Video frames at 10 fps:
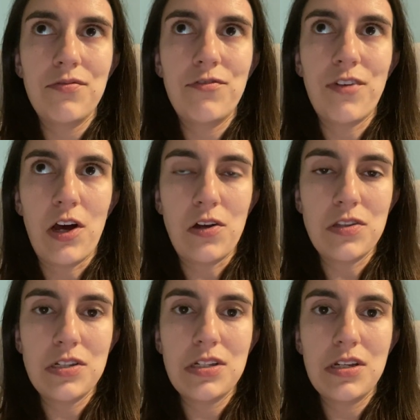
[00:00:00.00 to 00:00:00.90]

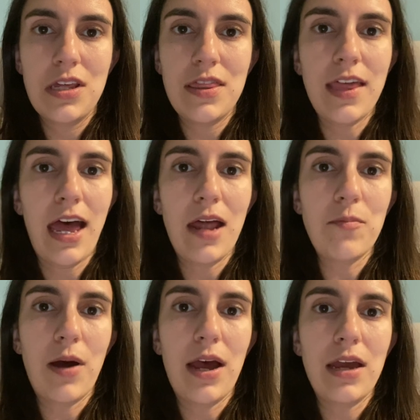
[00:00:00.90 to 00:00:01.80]
felt that
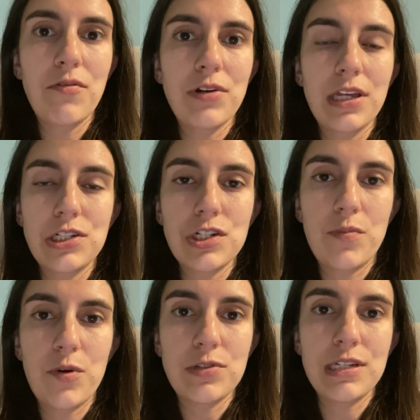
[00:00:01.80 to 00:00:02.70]
my relationship
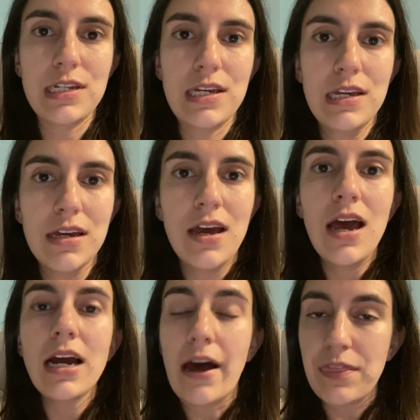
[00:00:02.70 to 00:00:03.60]
OCD
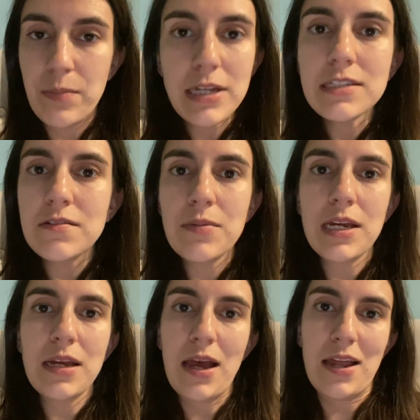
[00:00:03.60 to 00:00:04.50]
got the best of
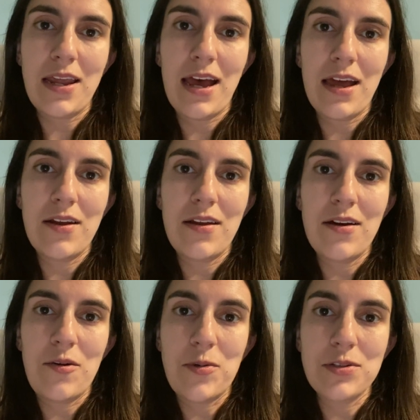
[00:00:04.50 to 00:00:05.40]
me and had
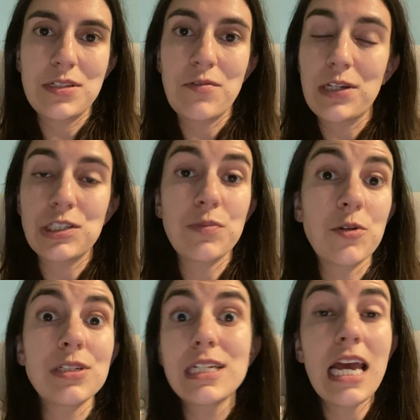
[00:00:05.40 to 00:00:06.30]
almost a relationship
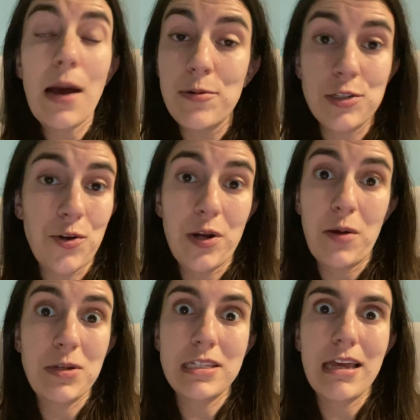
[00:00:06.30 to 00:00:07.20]
OCD episode, I
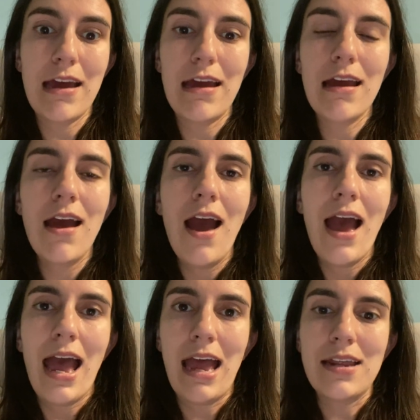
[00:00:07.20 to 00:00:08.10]
would say.
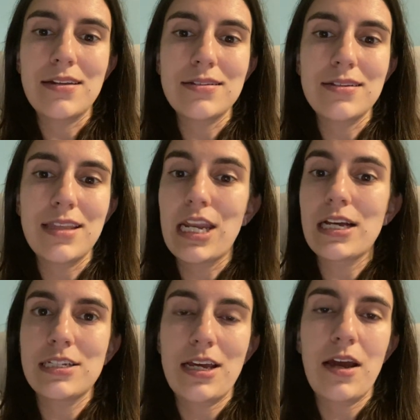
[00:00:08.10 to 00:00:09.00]
And the
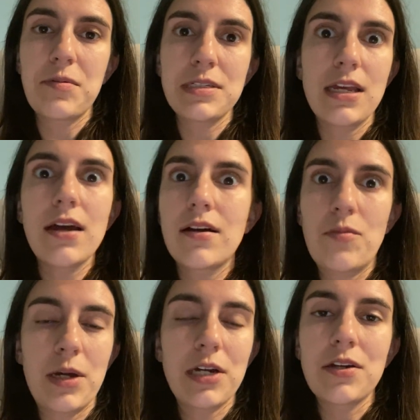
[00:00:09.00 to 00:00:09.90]
next day I was like, oh
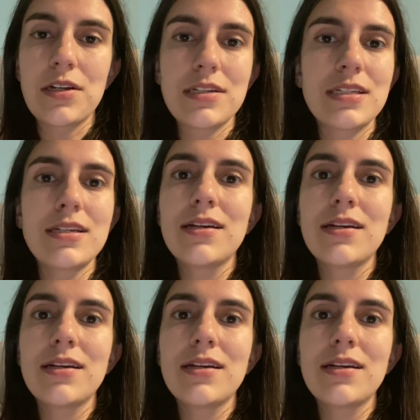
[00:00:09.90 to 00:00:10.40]
my goodness,